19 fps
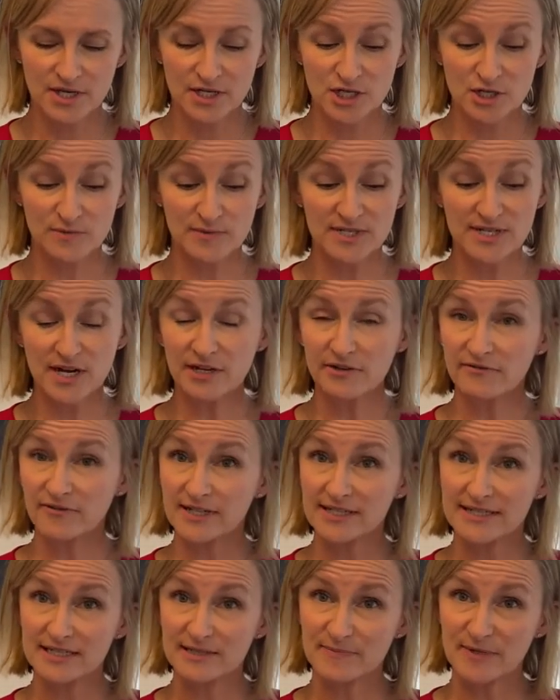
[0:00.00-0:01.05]
She was not
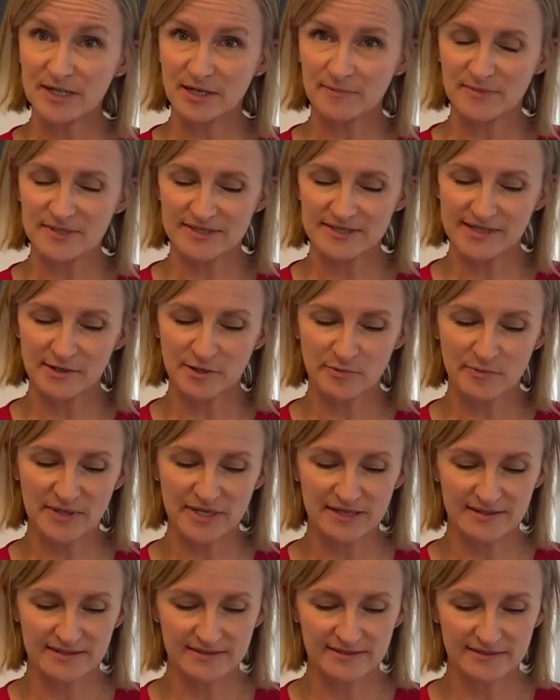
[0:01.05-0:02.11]
afraid to speak up and say her
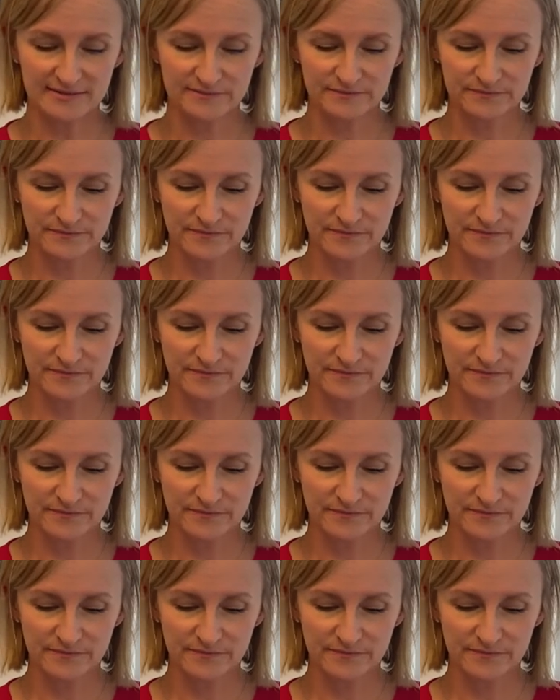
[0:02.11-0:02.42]
piece.